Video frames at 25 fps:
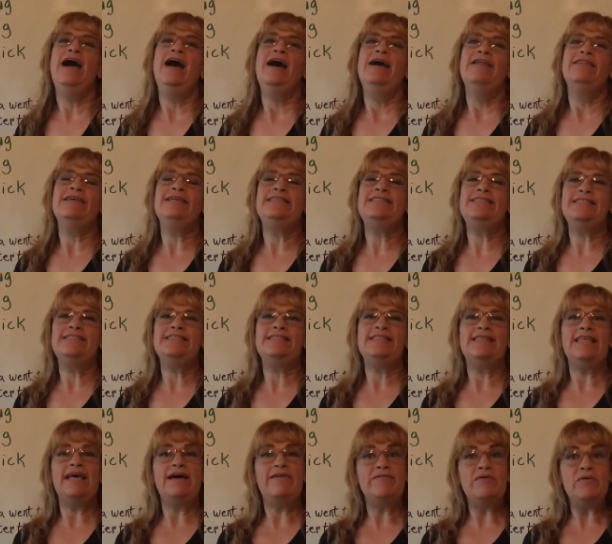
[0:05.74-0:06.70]
This is
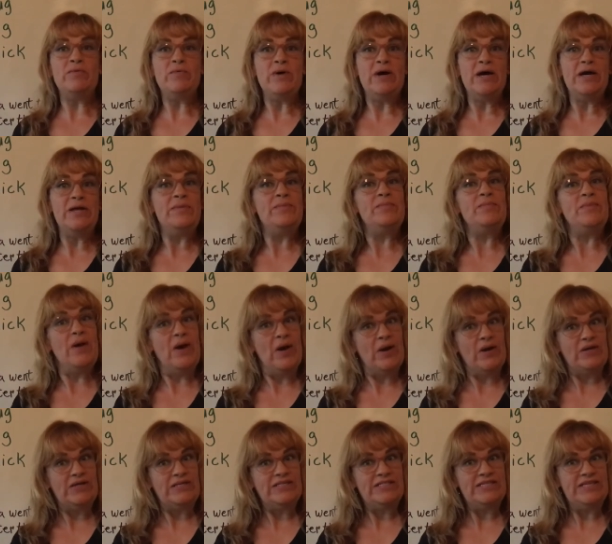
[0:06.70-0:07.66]
level one,
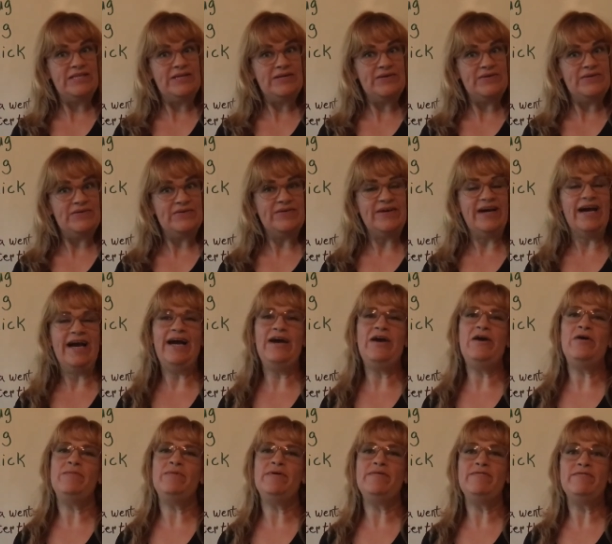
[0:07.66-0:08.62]
part two. I
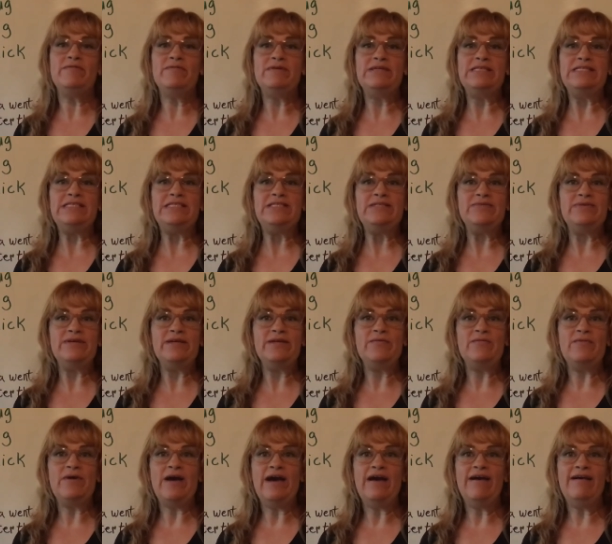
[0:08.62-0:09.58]
hope everyone's doing
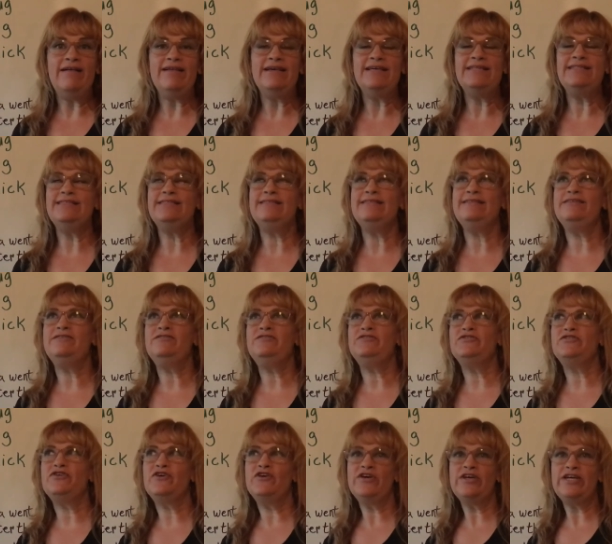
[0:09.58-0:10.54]
well. It's a little
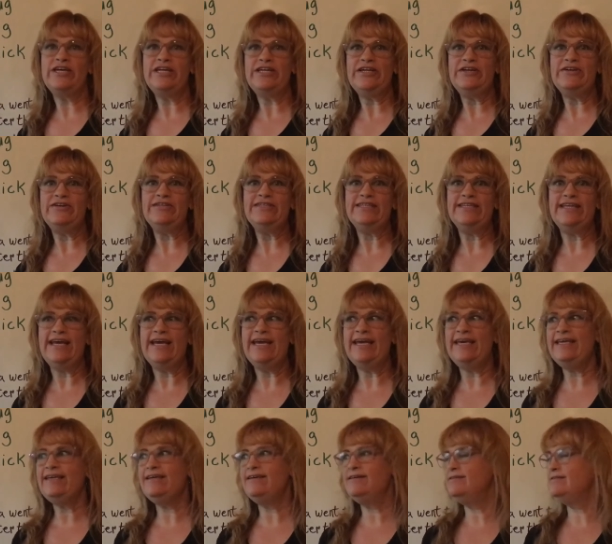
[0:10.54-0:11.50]
dark in here today
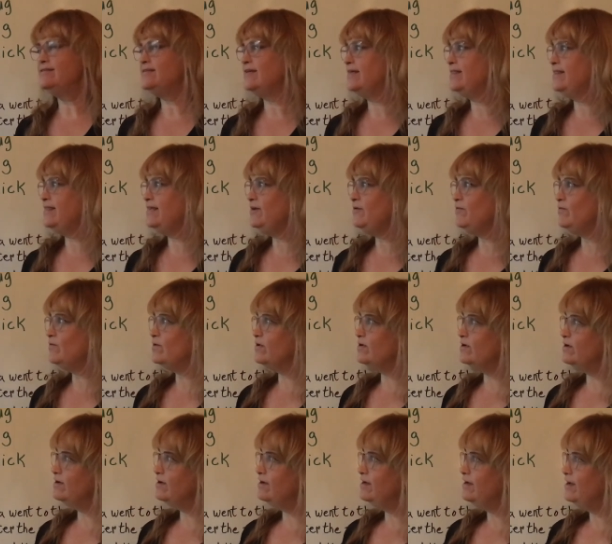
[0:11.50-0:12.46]
because I think
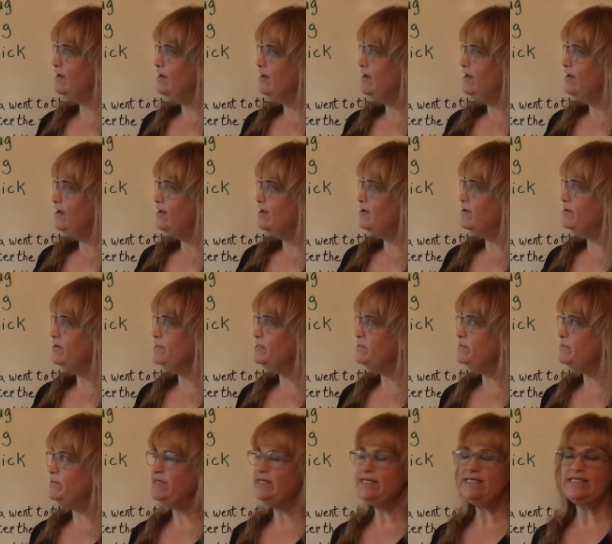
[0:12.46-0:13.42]
we're going to
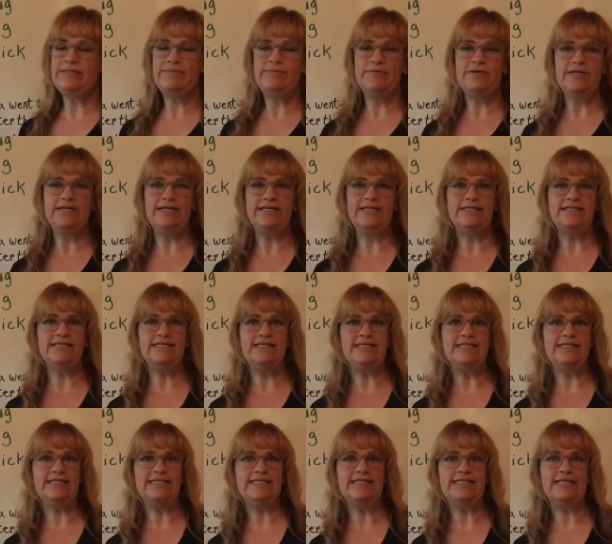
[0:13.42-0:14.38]
be
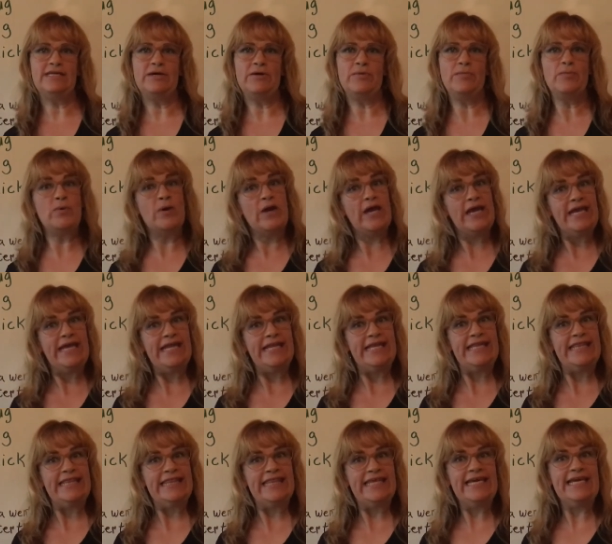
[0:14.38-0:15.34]
experiencing some rain
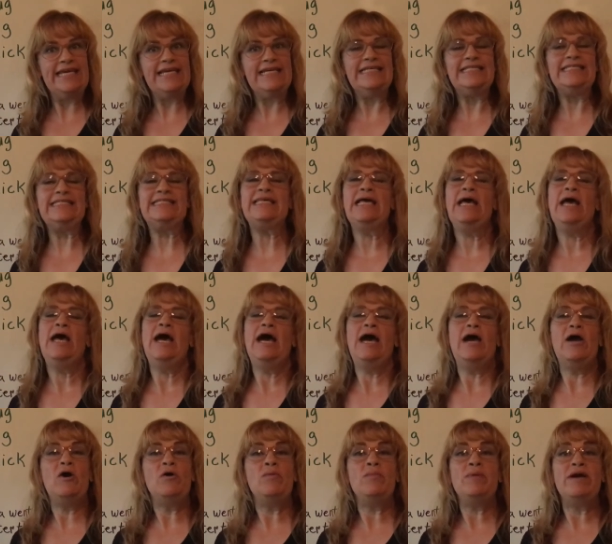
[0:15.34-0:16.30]
and things. I
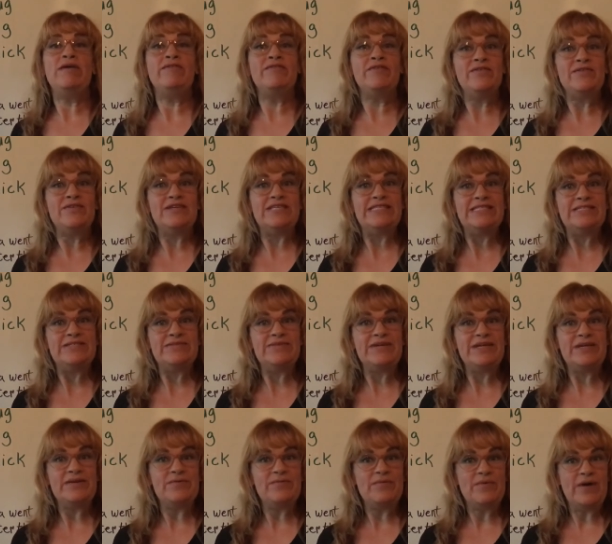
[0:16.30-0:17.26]
hope everyone's
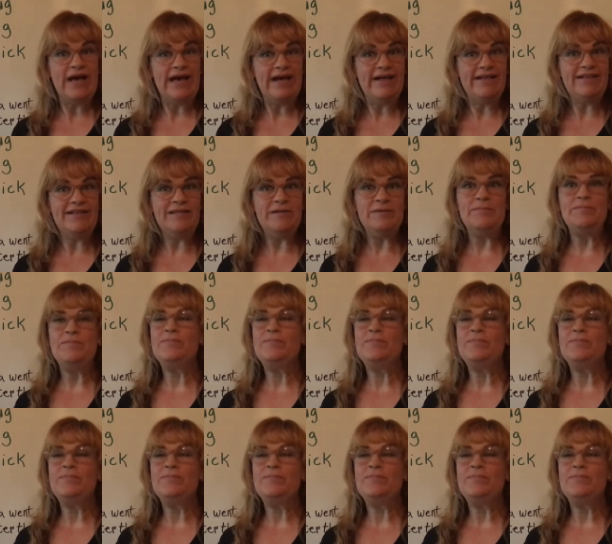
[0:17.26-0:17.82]
doing well.